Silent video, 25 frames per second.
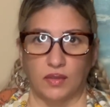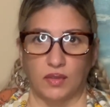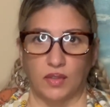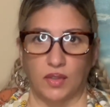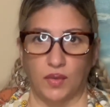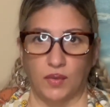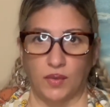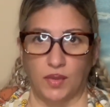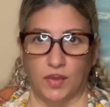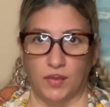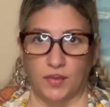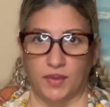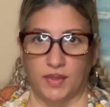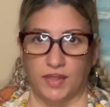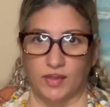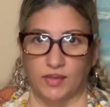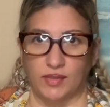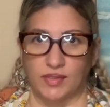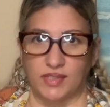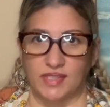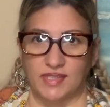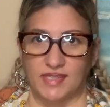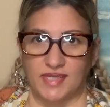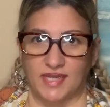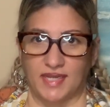Coco here
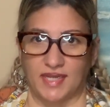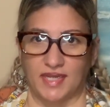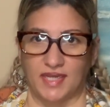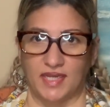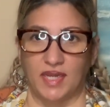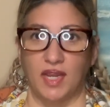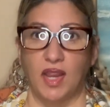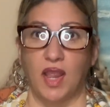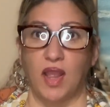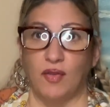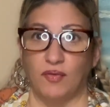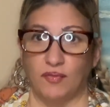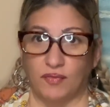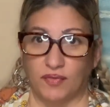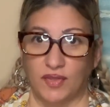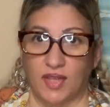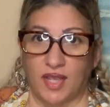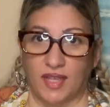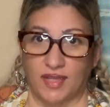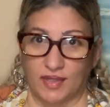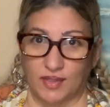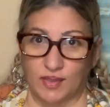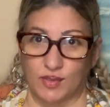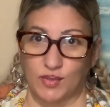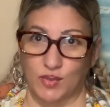today,
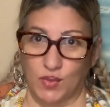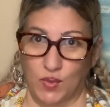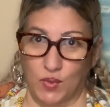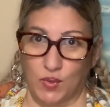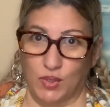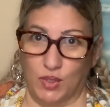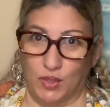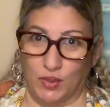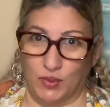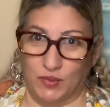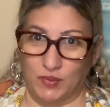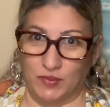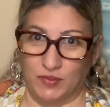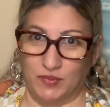flying solo.